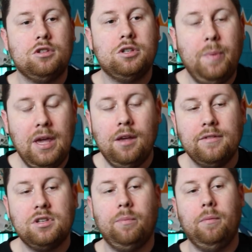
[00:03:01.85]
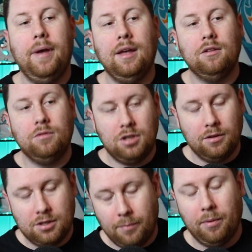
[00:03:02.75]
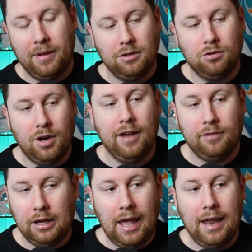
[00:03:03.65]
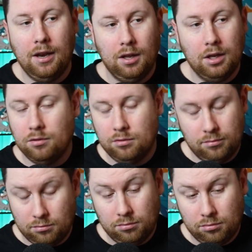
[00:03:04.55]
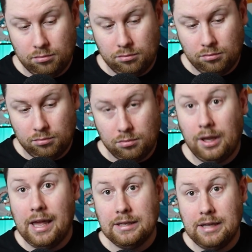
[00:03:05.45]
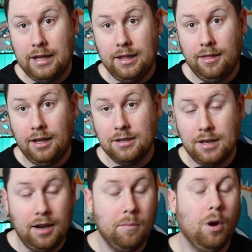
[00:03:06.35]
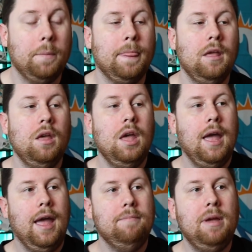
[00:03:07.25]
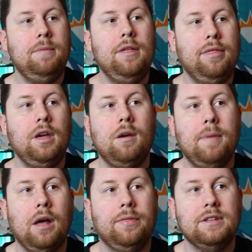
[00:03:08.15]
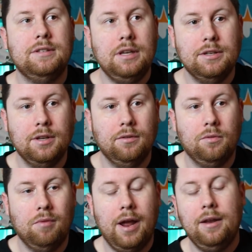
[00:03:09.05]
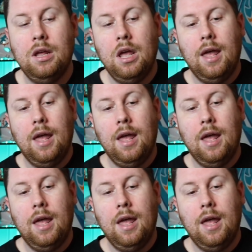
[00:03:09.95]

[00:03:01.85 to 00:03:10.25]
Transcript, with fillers: speaking of the supplement, so supplemental draft, again, can't say things anymore. It made me think about the season, right?